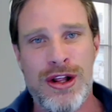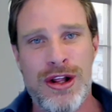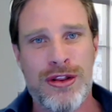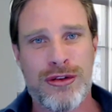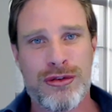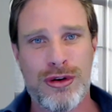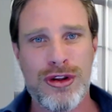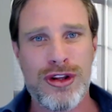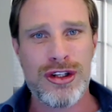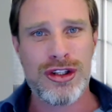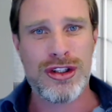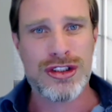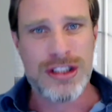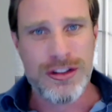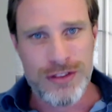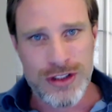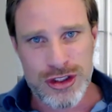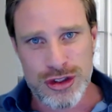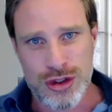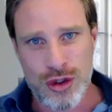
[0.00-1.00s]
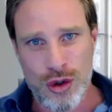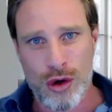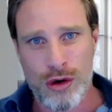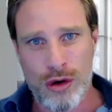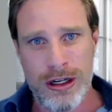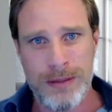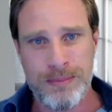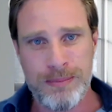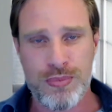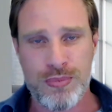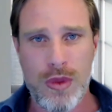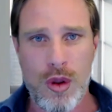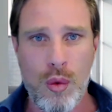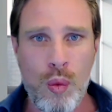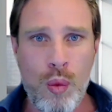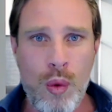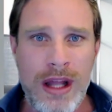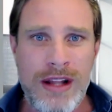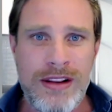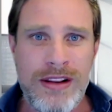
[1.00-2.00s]
through the use of a story
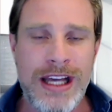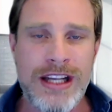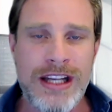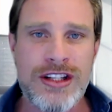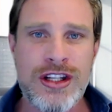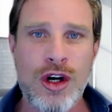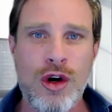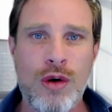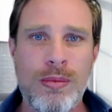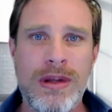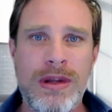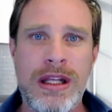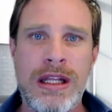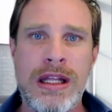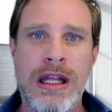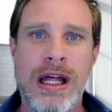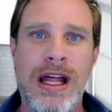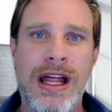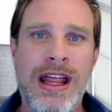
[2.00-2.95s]
when they tell me